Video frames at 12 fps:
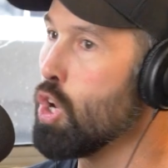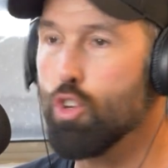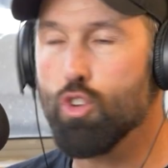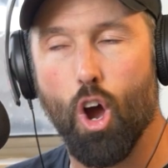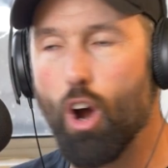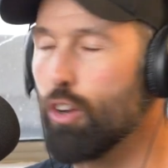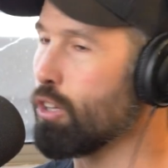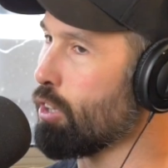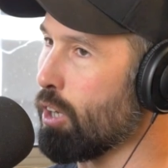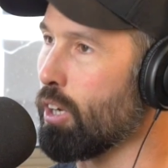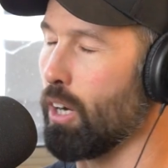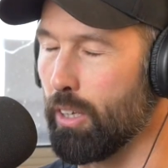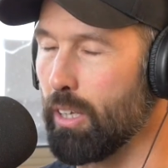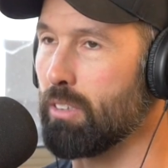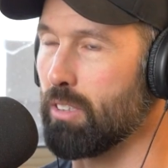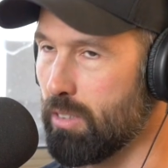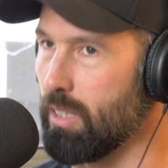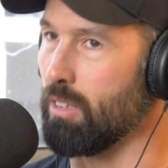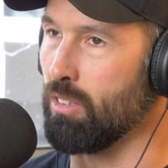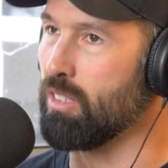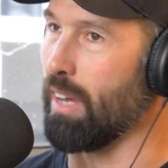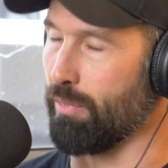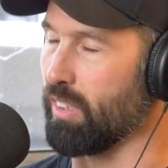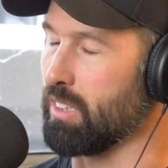No, no, no, no. It's you
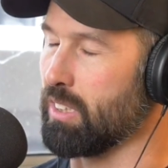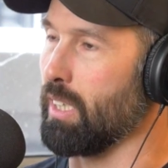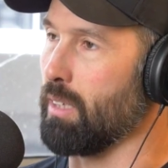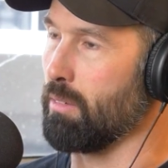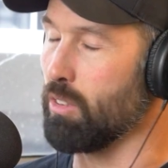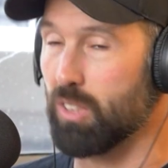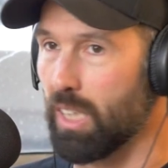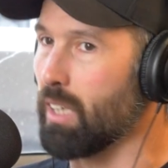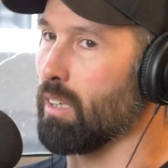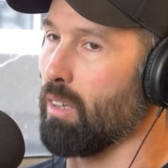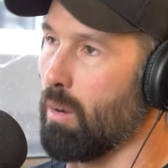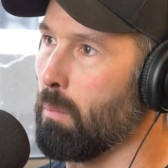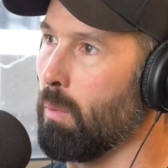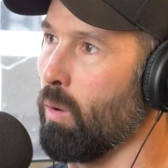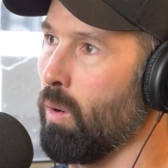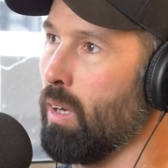definitely see it. You're seeing it a lot more.